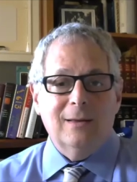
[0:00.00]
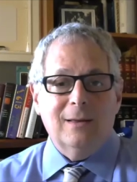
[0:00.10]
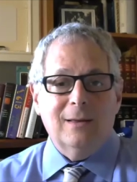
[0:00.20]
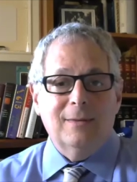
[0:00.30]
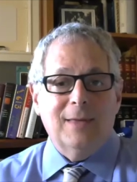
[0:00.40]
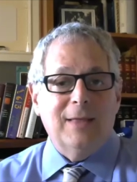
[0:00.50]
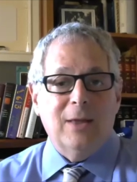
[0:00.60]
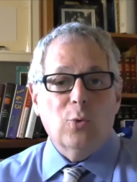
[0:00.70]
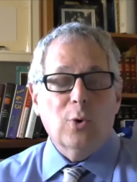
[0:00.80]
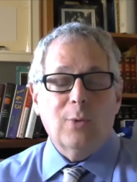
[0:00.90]
than they
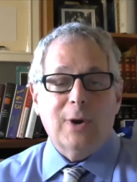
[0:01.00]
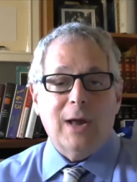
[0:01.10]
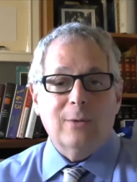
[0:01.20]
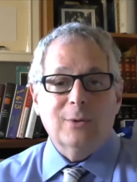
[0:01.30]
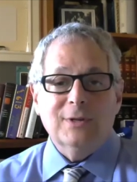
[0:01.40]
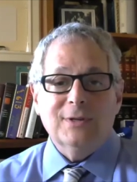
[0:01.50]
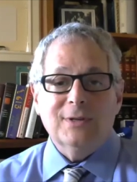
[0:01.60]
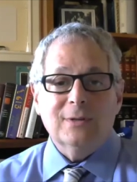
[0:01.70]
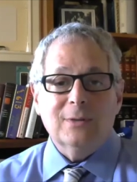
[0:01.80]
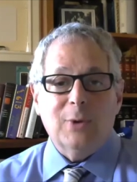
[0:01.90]
were when I
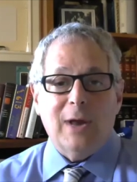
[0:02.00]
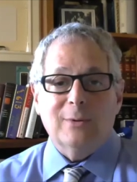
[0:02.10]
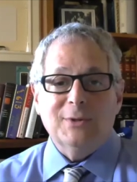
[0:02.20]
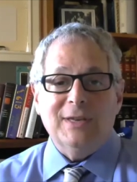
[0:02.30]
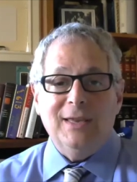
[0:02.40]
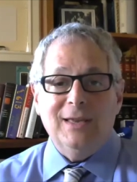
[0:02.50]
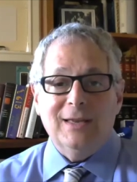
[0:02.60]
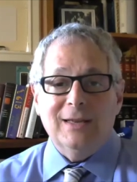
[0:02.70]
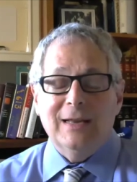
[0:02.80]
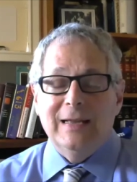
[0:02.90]
was a
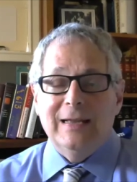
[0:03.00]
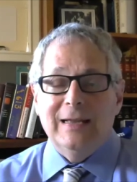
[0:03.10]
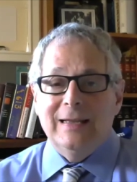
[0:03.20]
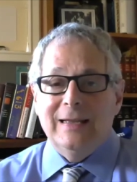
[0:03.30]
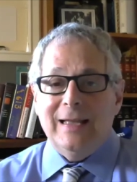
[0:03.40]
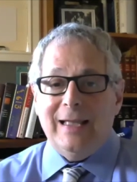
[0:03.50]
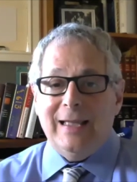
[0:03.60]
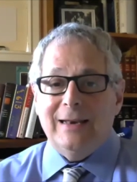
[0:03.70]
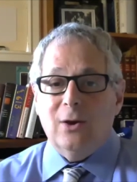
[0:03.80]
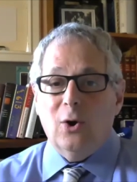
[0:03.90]
kid.
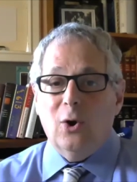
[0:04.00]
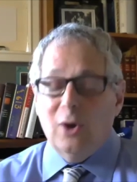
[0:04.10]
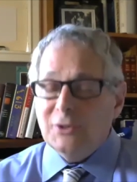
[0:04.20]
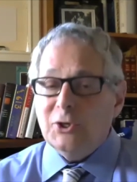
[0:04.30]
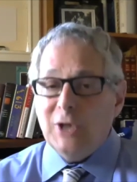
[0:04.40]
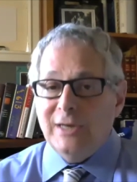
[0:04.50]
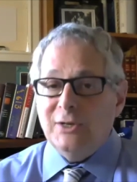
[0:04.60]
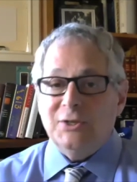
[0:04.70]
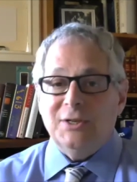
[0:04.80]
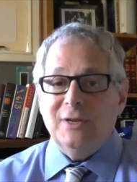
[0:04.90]
And all
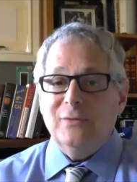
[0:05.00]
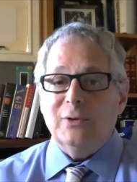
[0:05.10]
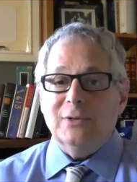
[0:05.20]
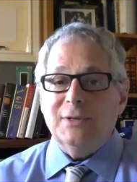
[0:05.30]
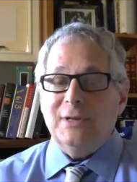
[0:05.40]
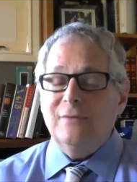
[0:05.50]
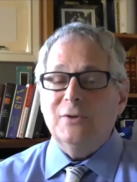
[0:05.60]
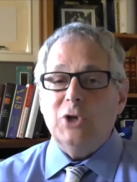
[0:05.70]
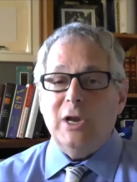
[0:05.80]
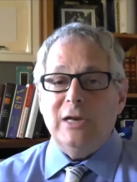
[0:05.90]
change is difficult. Even
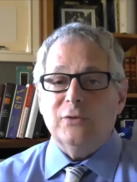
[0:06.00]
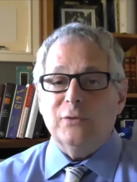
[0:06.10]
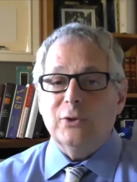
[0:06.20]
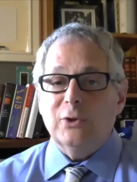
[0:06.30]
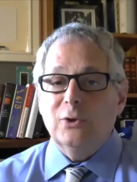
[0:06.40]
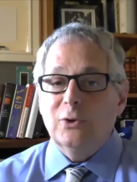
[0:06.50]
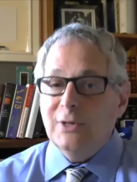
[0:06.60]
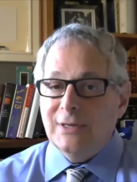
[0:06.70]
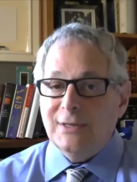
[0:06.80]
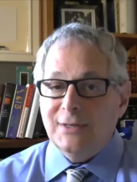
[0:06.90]
change for the
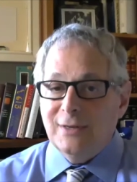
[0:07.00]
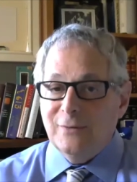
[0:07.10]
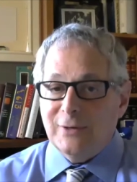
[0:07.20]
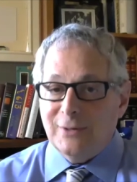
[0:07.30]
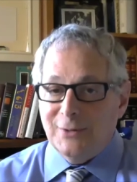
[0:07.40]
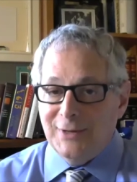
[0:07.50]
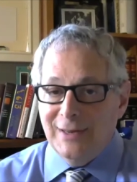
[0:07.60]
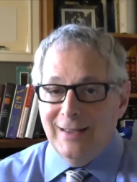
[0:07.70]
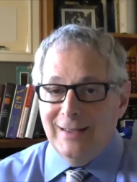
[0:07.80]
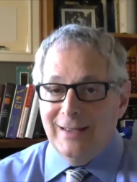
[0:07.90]
good is difficult.
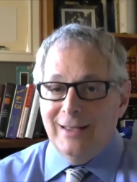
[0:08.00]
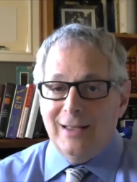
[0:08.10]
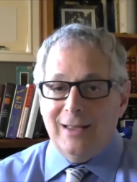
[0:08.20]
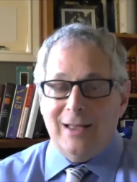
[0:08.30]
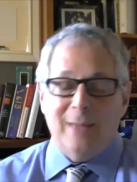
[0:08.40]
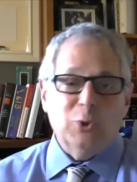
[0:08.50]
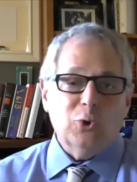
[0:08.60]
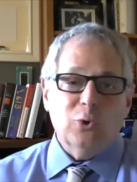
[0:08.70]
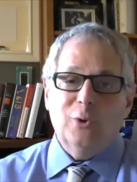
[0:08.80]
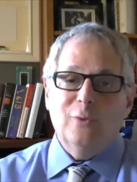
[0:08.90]
I'm
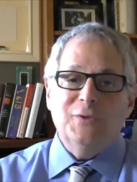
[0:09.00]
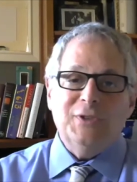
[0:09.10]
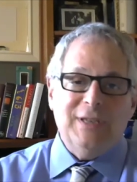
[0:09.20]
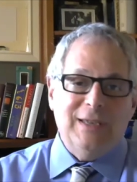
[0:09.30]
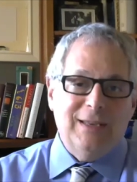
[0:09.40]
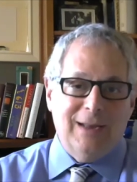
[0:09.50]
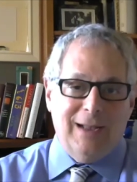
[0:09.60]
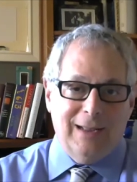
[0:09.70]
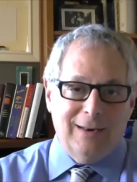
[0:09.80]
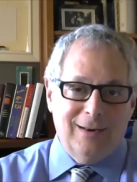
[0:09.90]
sure you've seen
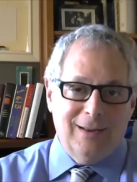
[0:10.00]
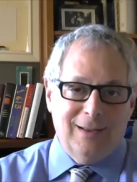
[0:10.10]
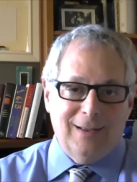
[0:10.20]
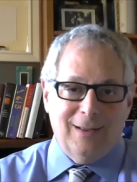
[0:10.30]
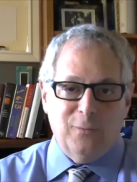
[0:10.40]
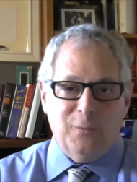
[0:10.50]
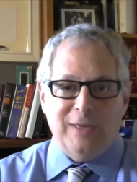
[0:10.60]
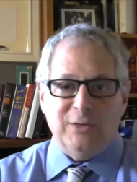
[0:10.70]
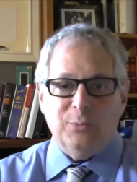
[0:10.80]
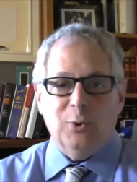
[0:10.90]
on
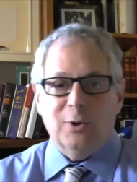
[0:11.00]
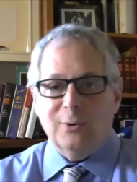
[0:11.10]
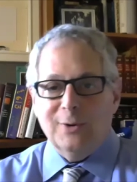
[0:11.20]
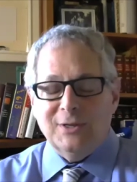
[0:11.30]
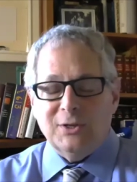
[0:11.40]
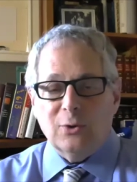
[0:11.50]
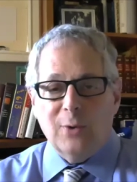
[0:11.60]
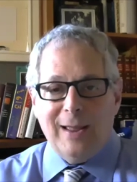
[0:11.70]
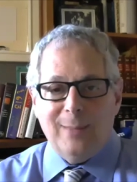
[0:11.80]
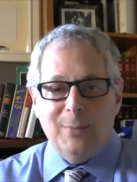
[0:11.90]
Facebook or Instagram